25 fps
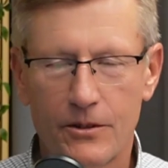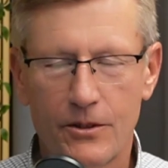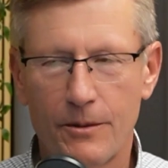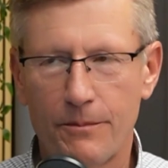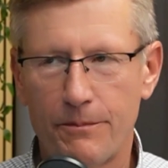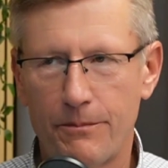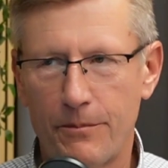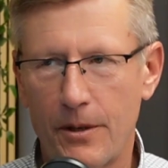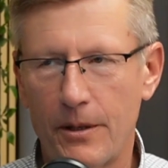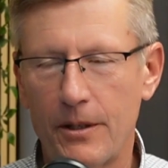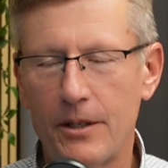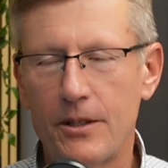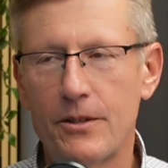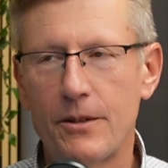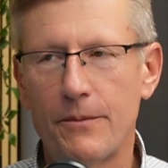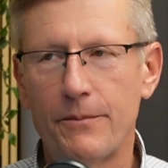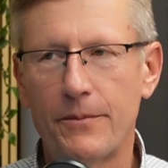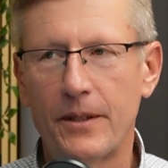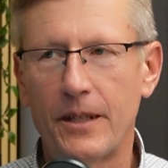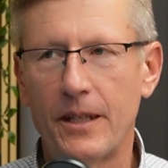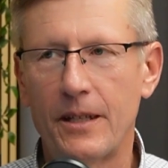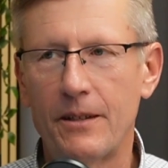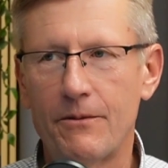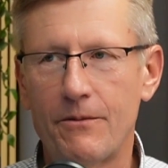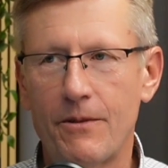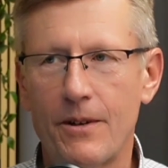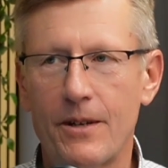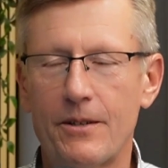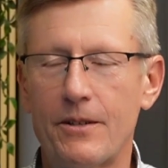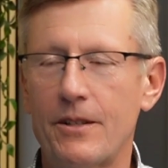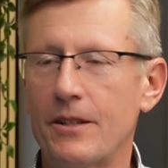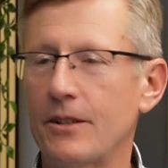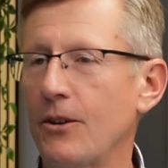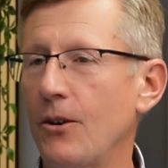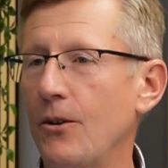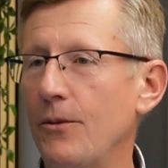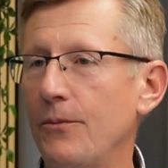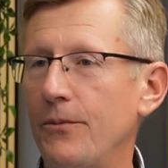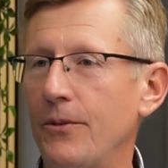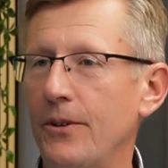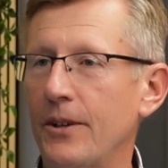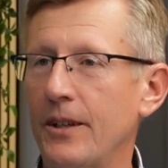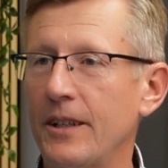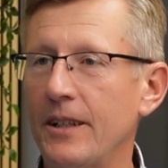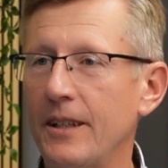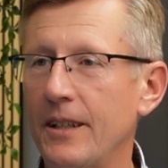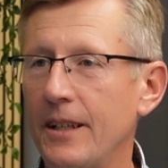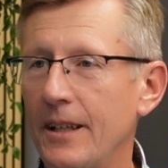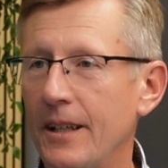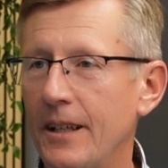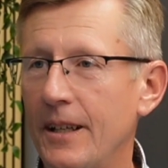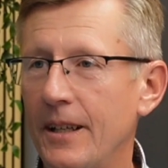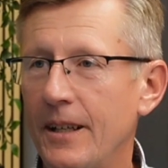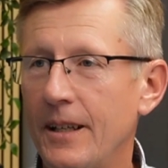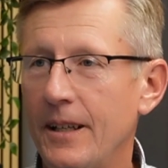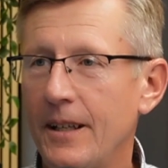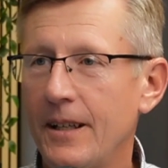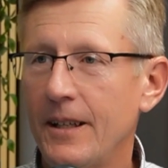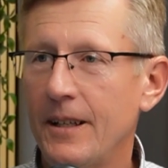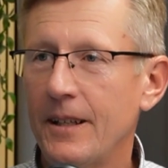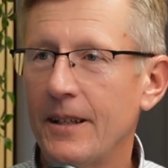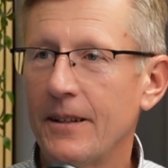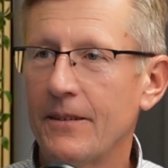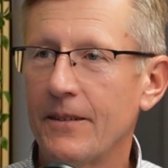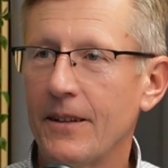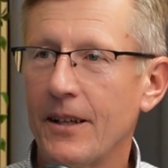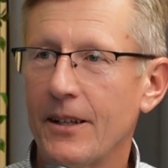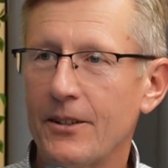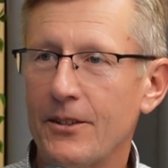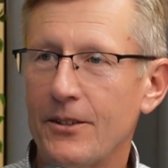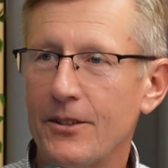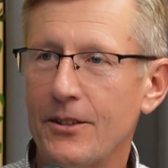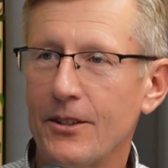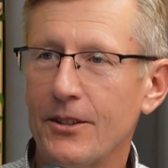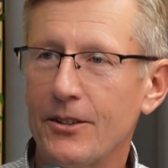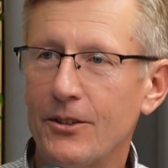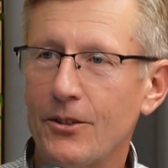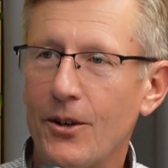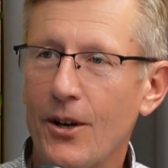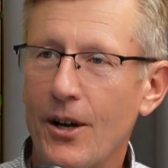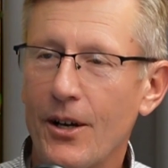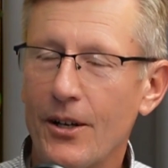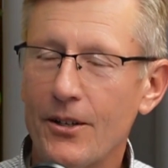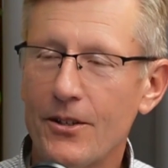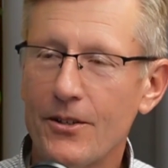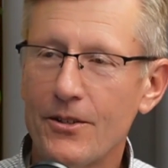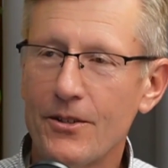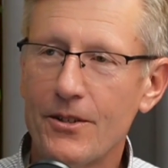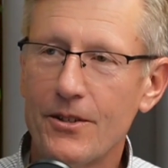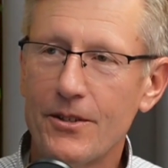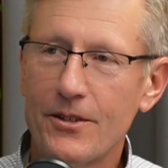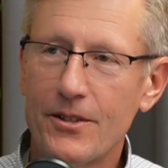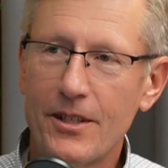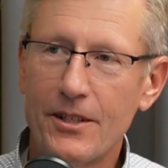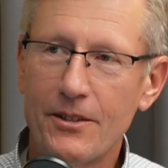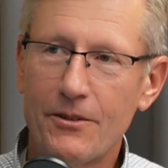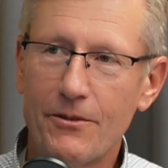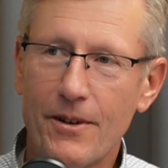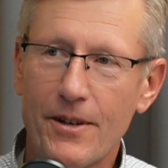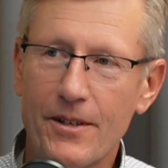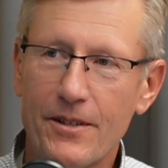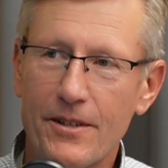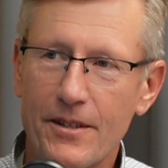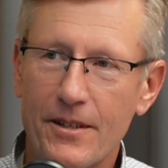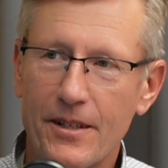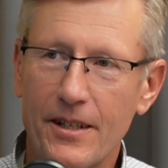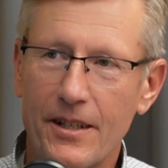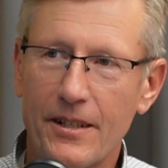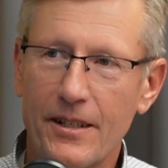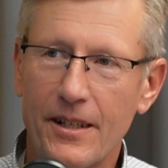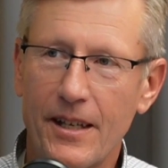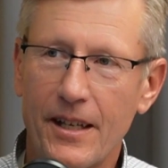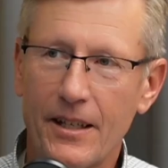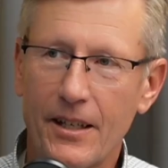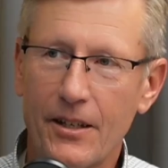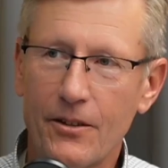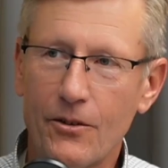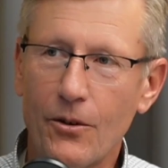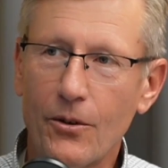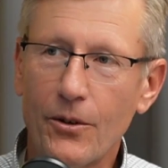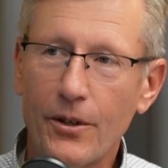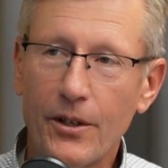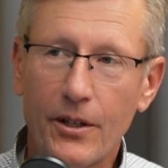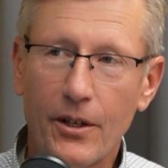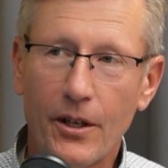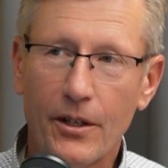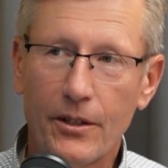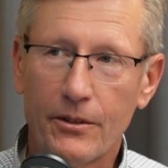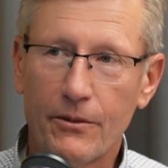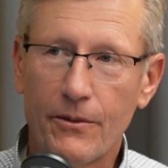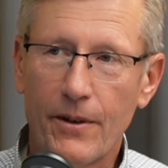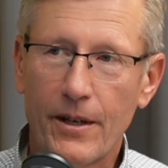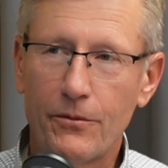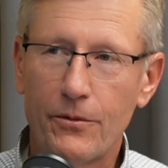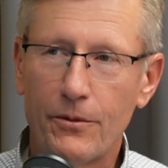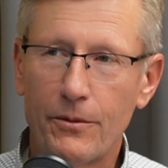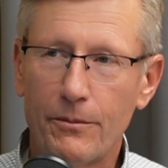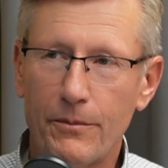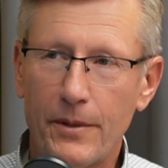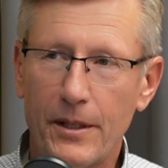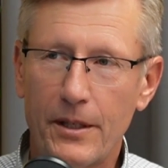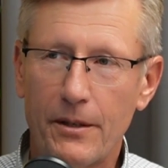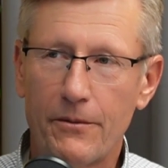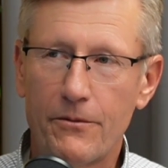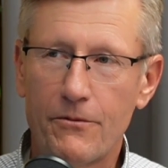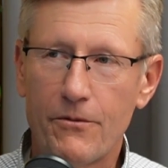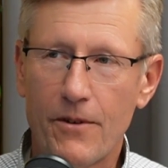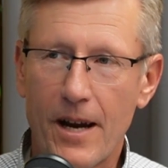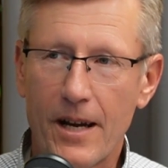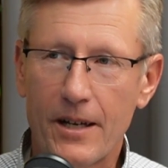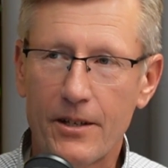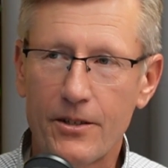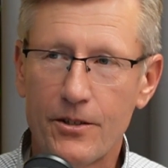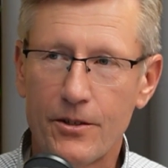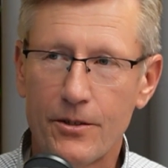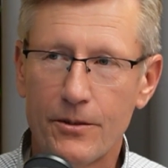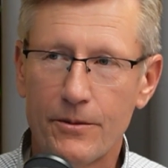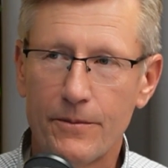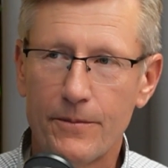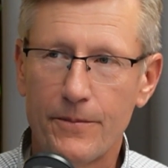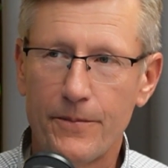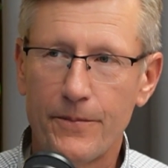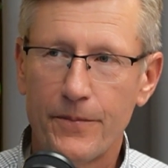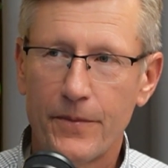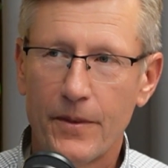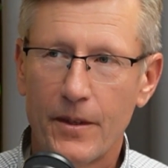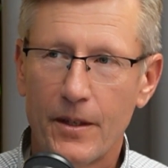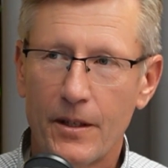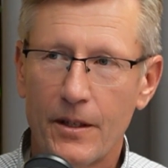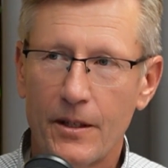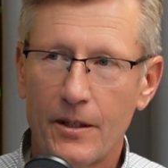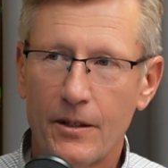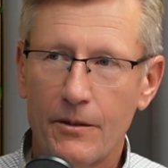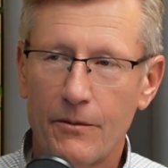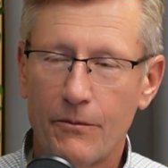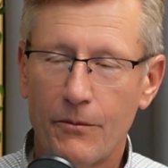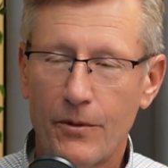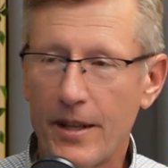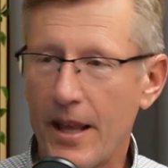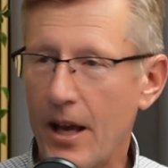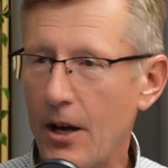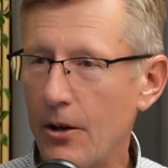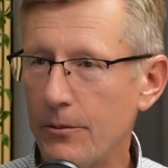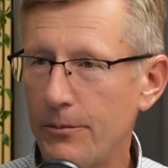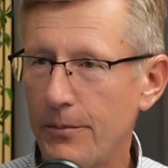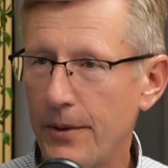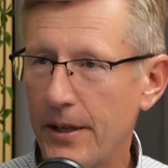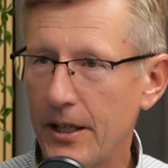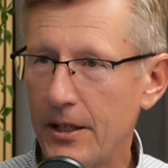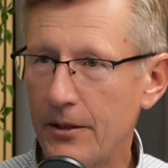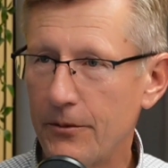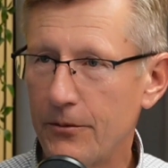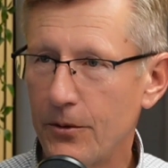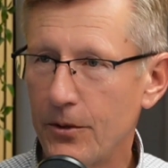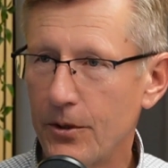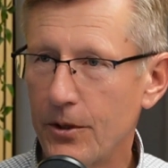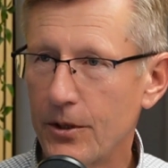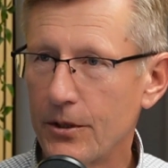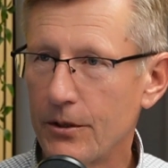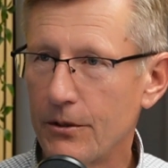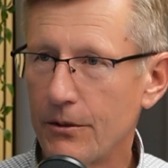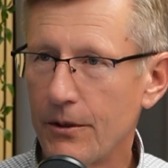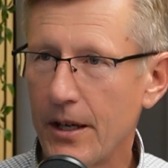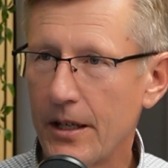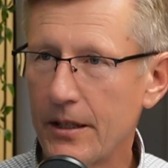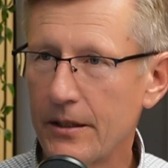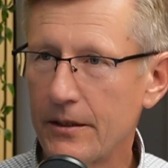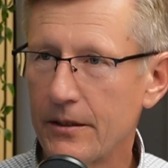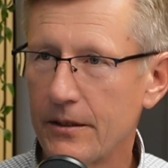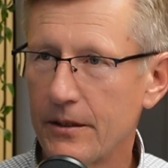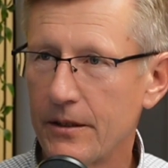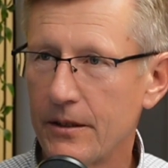Probably something interesting, hopefully, that your audience is interested in, and it already got quite a bit of traction without paying for it. Correct?